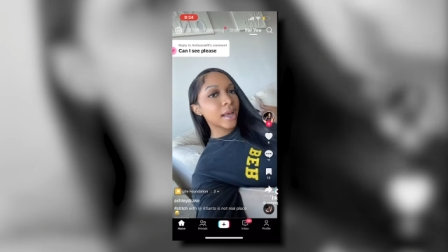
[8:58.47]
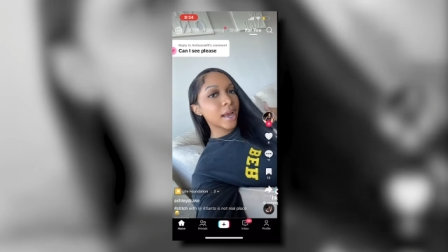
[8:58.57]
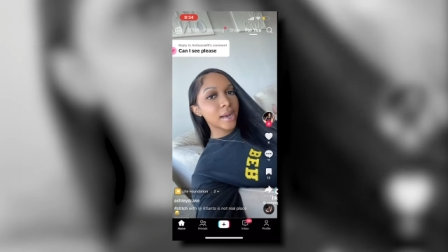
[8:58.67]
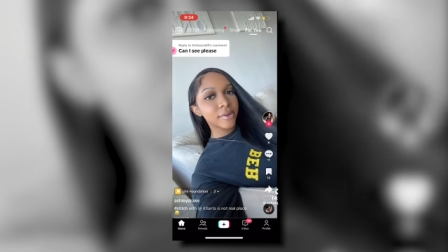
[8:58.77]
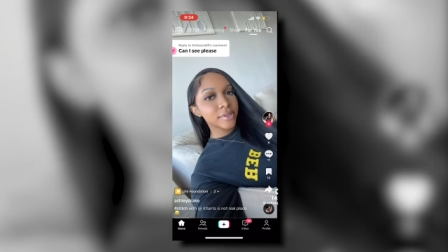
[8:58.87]

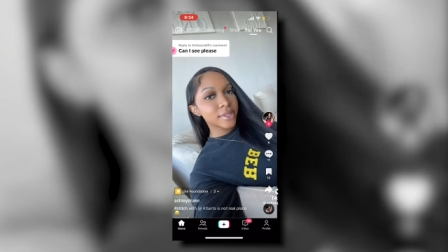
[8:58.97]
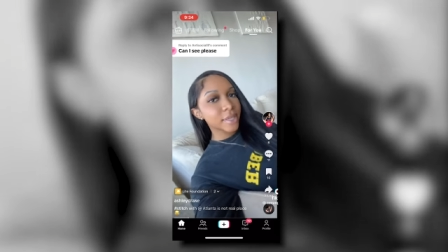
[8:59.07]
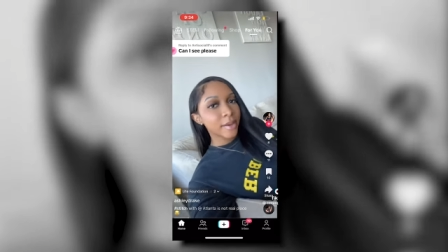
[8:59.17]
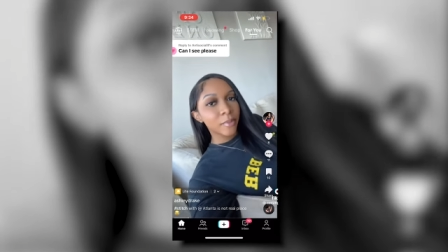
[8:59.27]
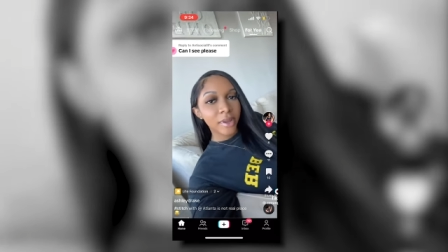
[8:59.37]
I know
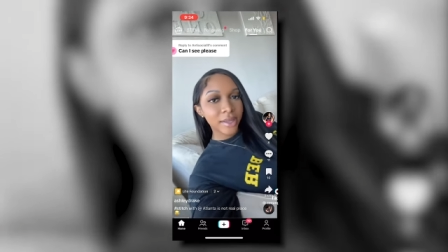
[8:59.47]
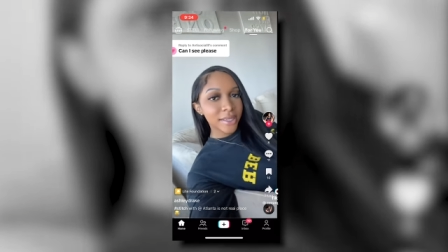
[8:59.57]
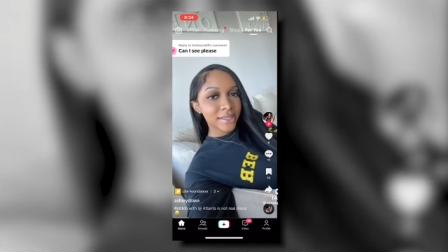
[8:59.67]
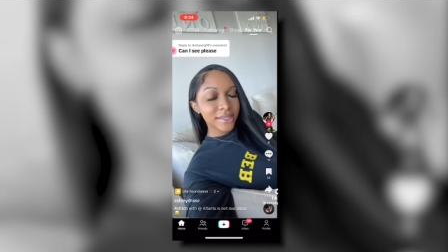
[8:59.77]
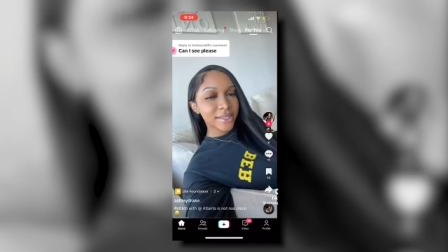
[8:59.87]
damn well
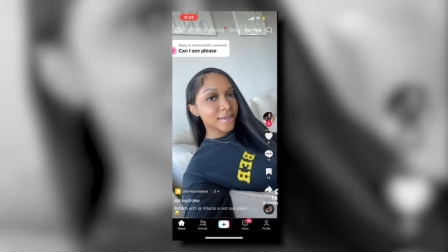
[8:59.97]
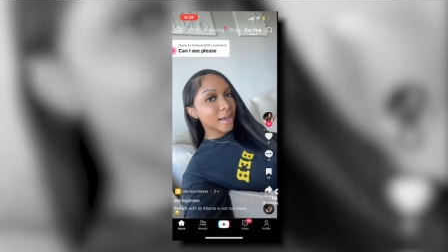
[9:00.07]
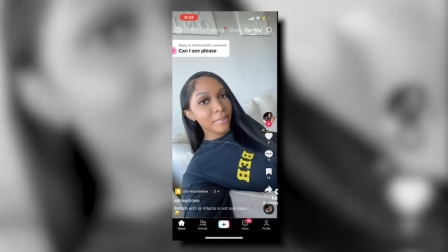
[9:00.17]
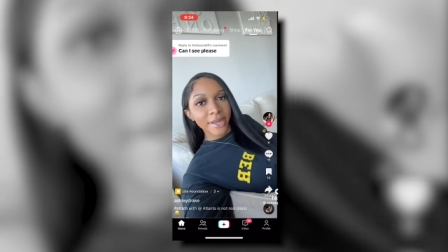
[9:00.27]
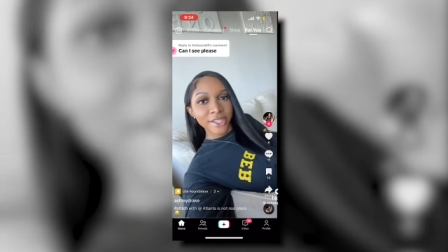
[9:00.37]
this is
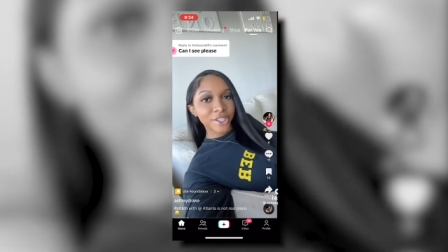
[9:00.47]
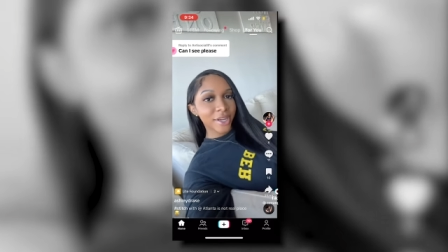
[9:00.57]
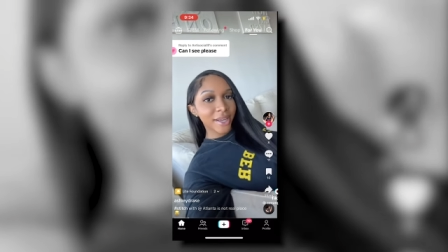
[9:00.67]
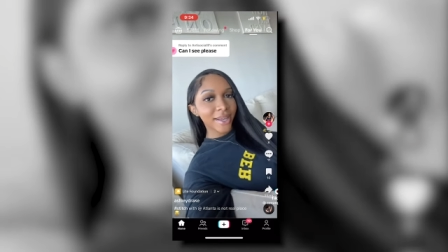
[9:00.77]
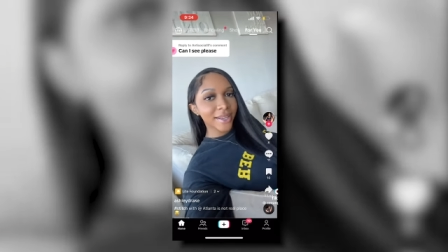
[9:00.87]
not my
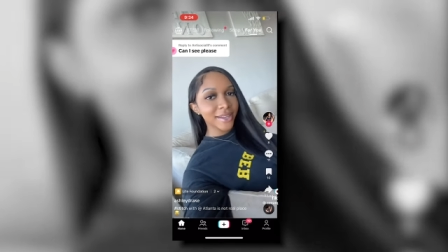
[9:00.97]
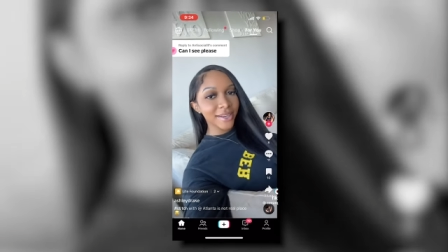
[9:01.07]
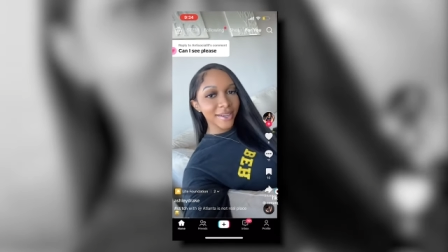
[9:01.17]
shit.